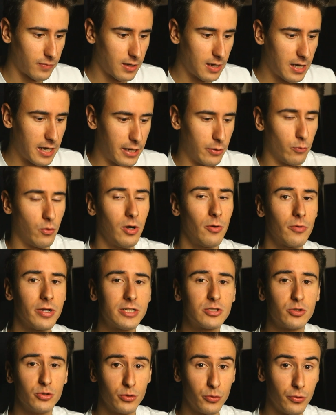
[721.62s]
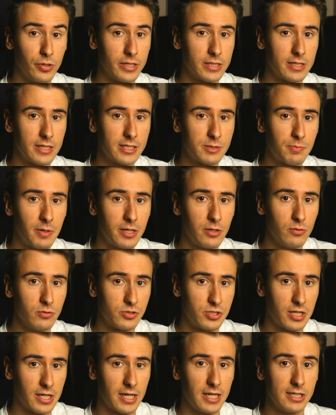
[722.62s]
And one way to do it is by
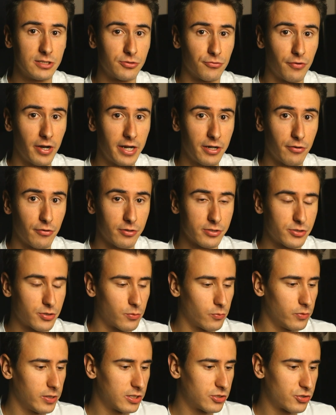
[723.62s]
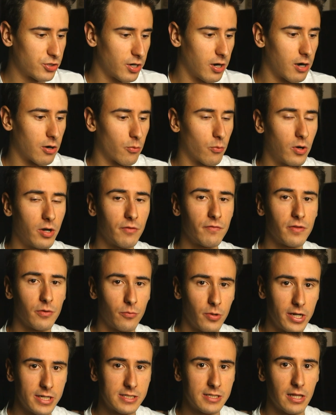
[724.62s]
using iterators, which are one of the
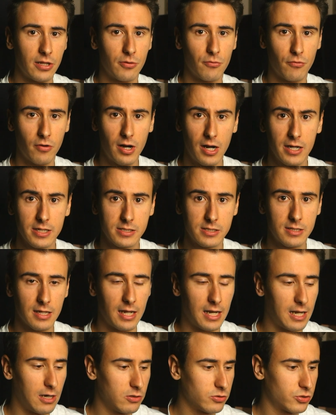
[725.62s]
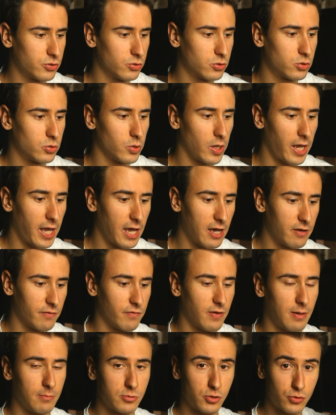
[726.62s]
ways that Rust allows you to have
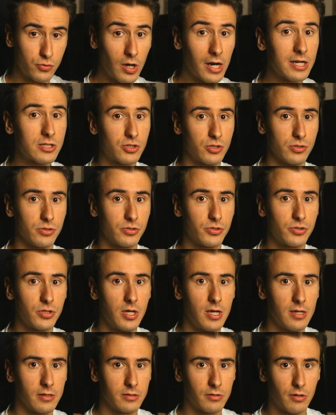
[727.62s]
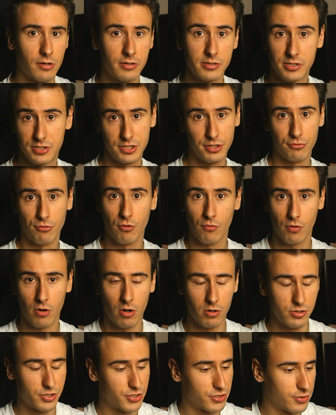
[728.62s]
abstractions that are zero
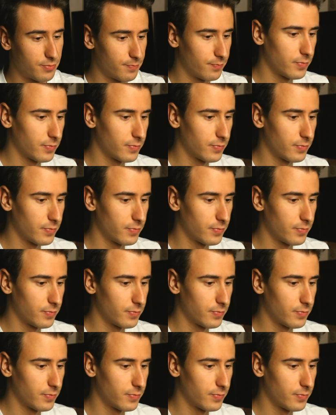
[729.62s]
cost.